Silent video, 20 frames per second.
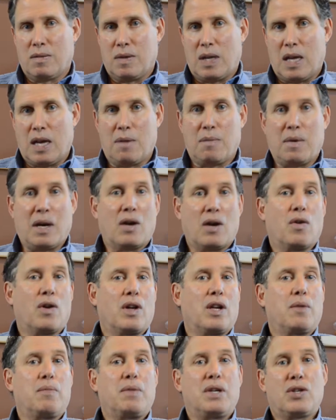Am I going
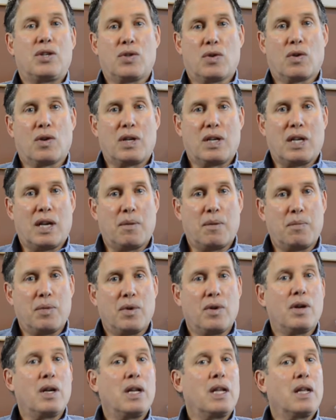to be
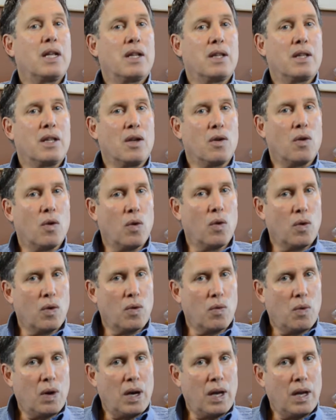short-tempered in the old
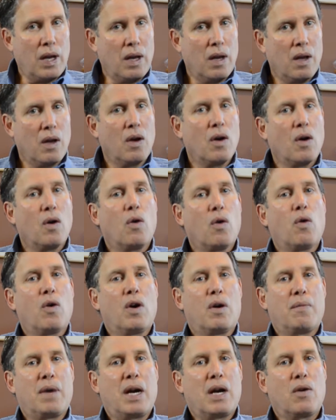way, or
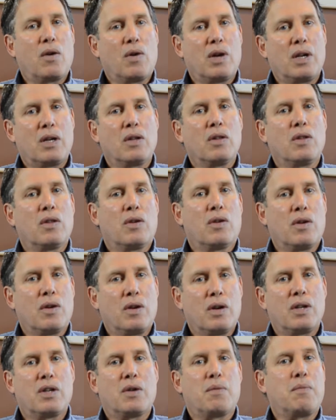am I going to
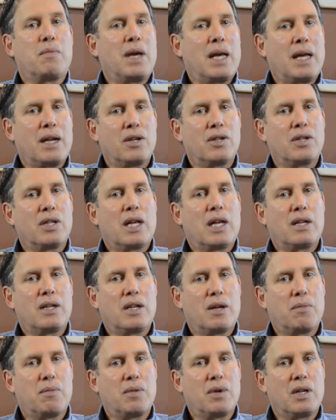learn to manage that
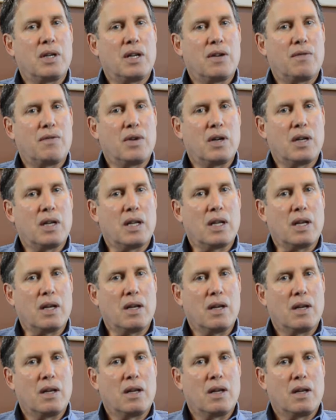temper differently?
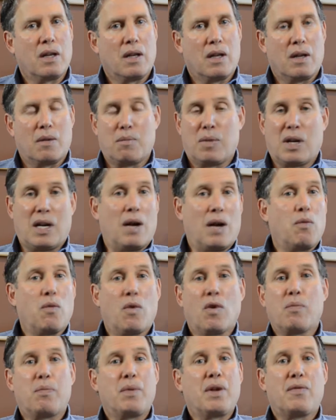But I
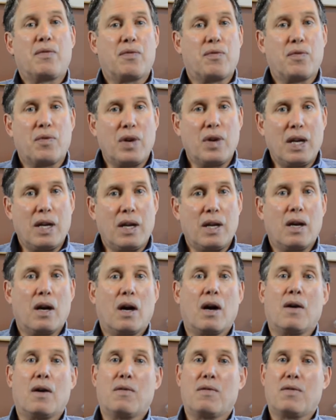won't be free
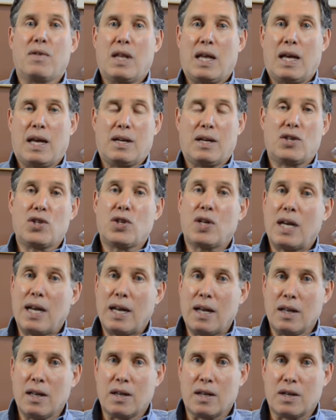of that
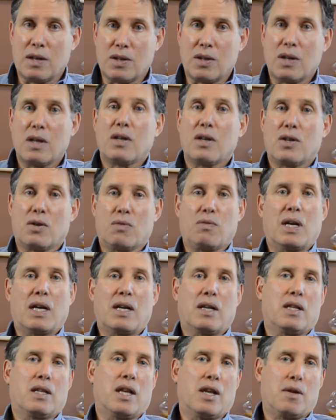challenge to
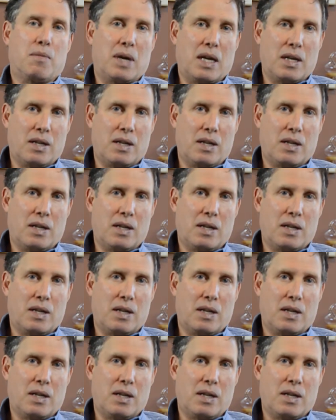regulate my